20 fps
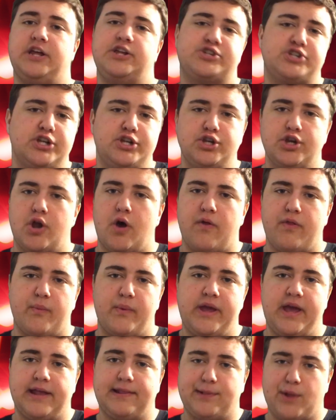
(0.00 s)
he shouldn't know that
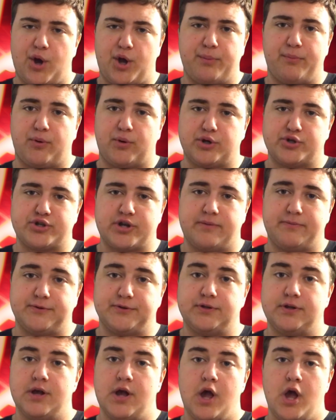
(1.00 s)
we had lawnmower
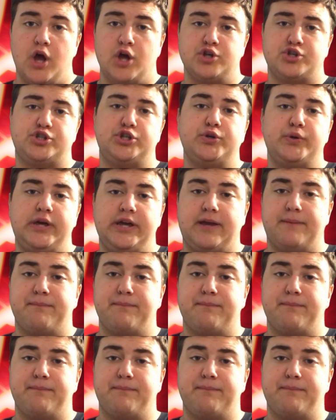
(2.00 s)
trouble. 2, he